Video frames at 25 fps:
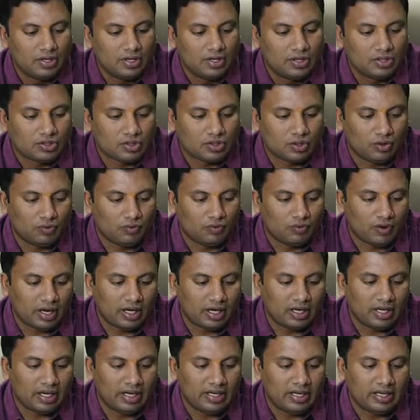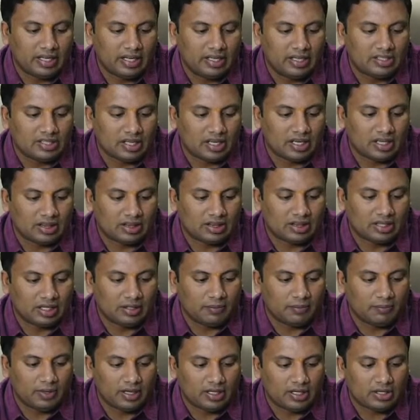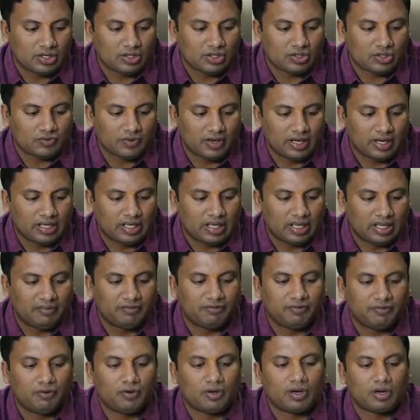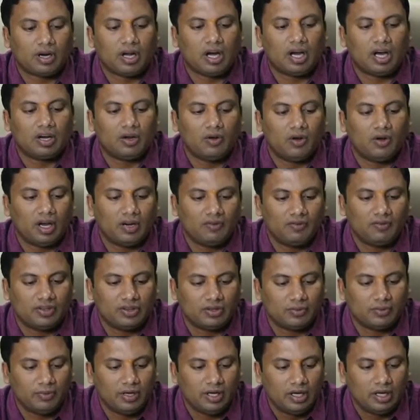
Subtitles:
So, 1, it is nothing but 24. Are you all with me?